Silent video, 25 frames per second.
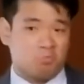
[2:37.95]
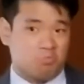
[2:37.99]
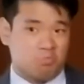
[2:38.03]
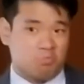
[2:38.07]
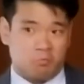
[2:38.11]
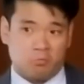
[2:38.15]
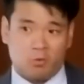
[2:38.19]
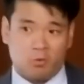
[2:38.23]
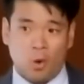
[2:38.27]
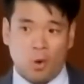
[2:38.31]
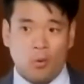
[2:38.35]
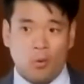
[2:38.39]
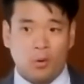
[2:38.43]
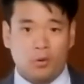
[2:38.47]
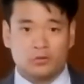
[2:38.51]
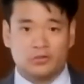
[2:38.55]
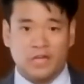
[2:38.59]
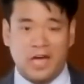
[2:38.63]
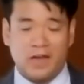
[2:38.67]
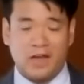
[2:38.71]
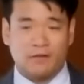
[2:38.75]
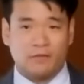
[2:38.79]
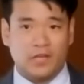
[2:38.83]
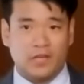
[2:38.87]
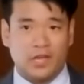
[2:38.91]
no one was
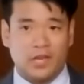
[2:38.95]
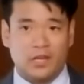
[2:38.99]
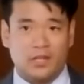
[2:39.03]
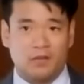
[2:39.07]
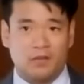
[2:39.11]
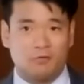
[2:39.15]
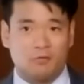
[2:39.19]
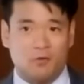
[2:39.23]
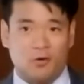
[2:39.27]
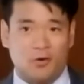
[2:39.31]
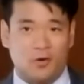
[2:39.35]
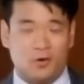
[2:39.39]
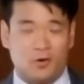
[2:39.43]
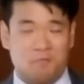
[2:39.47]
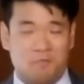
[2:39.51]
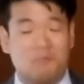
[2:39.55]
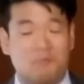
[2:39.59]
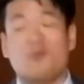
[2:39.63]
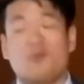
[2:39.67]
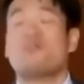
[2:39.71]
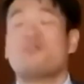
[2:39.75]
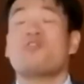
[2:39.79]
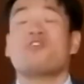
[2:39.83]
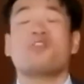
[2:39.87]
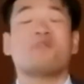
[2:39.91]
advocating for, or
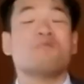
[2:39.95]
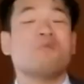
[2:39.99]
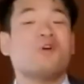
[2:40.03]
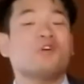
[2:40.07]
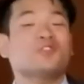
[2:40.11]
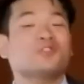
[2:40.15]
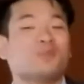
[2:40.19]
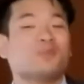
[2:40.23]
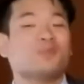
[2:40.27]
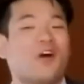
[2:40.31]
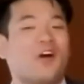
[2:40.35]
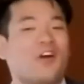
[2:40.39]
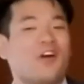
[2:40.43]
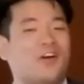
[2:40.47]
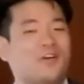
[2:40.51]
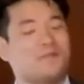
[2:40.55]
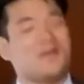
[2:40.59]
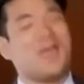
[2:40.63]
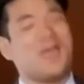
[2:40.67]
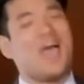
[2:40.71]
for the most part,